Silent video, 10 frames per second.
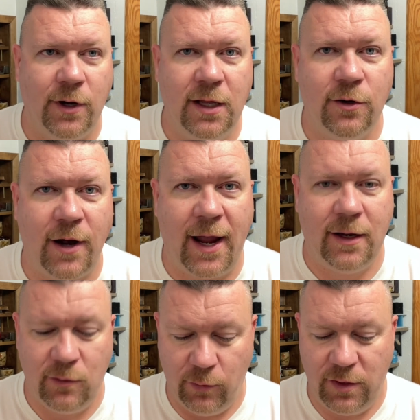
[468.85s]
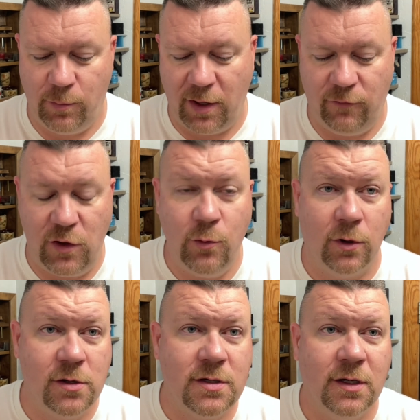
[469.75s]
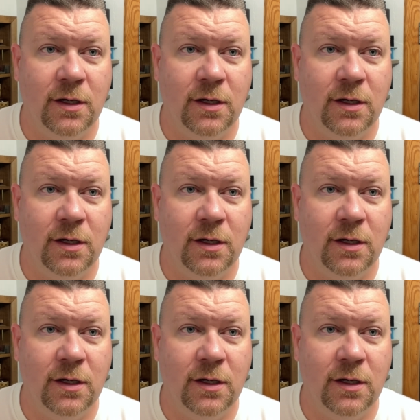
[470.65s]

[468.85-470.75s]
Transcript: interact with my viewers,